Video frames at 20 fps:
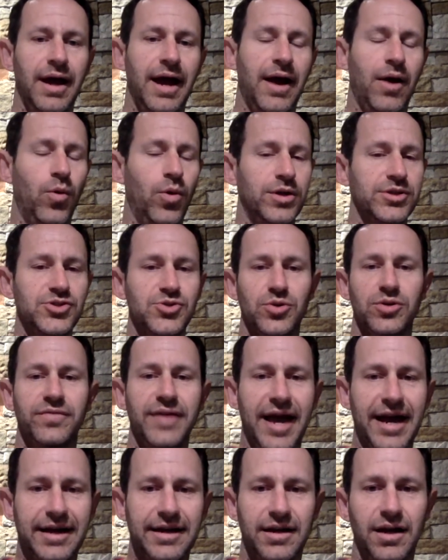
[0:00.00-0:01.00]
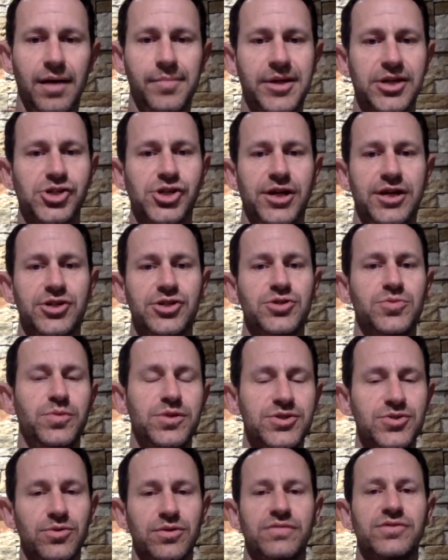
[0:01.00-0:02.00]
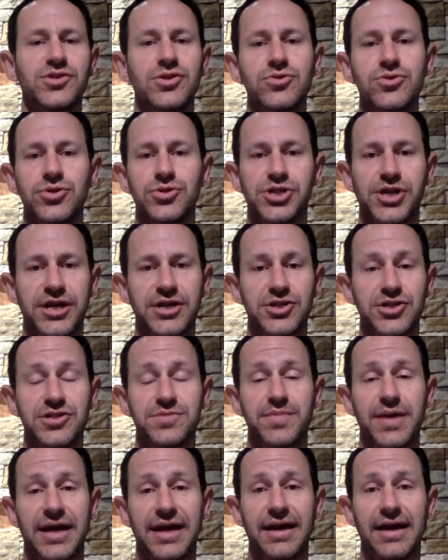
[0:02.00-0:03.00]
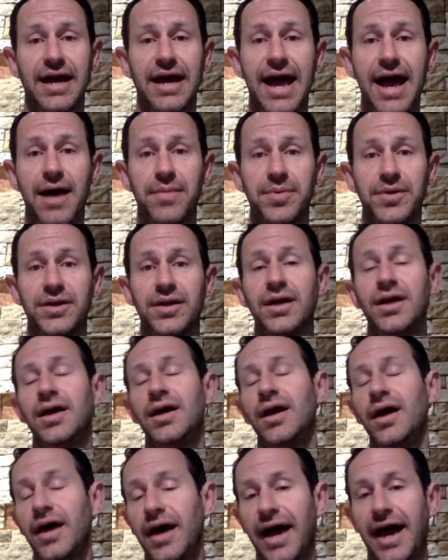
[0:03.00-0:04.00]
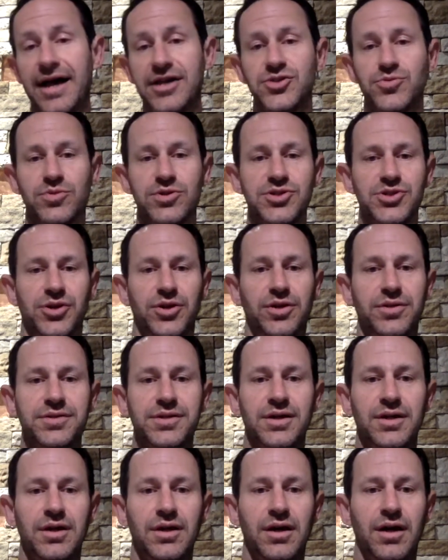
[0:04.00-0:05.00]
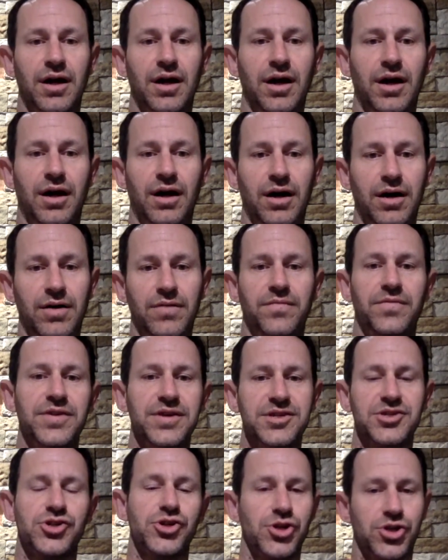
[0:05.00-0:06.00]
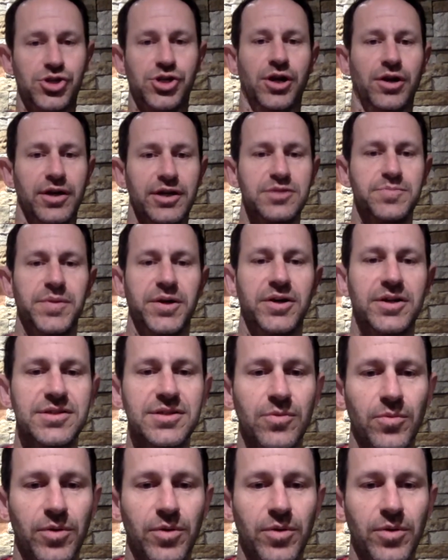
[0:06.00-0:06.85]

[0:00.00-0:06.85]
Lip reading: what sort of economic changes, what sort of social changes may happen as a result of this shared experience that